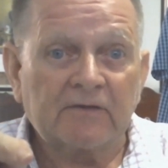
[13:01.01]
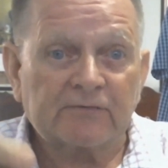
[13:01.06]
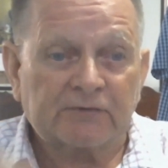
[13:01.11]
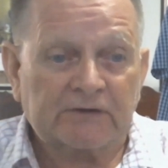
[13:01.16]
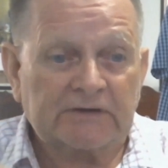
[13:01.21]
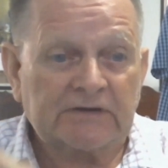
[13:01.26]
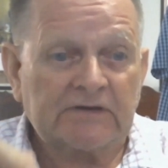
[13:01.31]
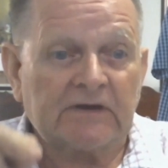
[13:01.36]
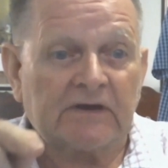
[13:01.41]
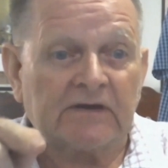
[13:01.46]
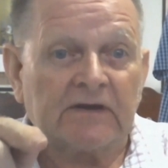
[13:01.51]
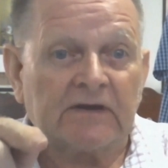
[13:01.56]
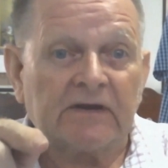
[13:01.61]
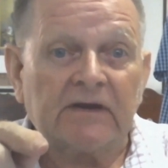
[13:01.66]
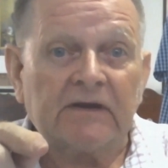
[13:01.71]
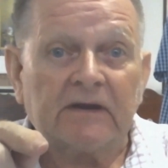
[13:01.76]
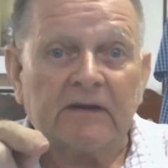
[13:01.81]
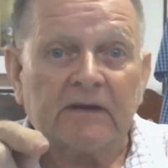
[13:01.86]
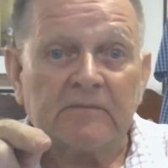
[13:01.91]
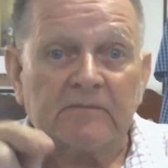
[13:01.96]
3
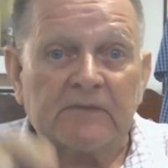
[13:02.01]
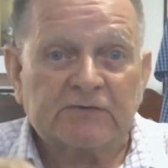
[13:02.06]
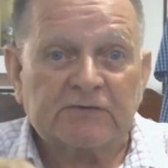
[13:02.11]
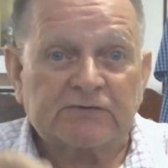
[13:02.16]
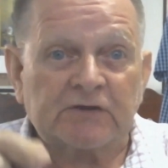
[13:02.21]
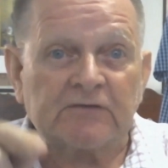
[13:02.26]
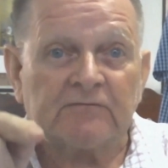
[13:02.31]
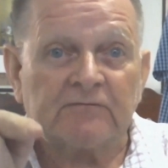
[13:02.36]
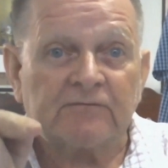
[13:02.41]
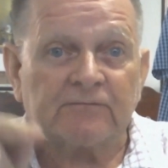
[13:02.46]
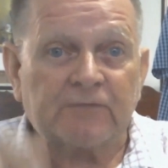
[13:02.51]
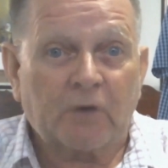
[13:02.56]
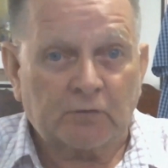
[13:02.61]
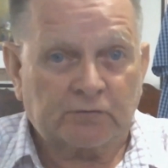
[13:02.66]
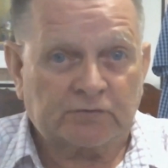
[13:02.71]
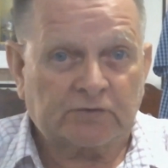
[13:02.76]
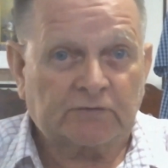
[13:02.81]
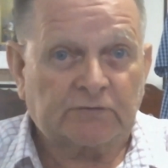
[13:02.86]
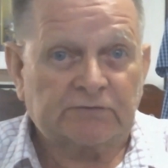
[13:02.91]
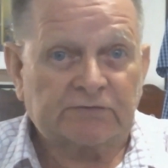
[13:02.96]
mission
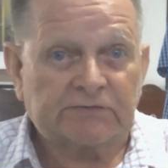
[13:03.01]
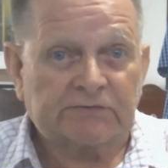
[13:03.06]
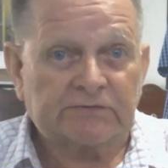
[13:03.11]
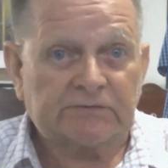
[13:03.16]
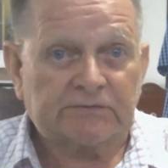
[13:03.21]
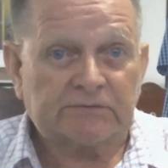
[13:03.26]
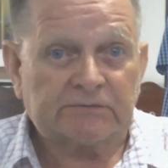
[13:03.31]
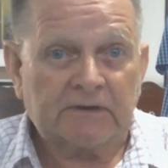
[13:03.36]
photos.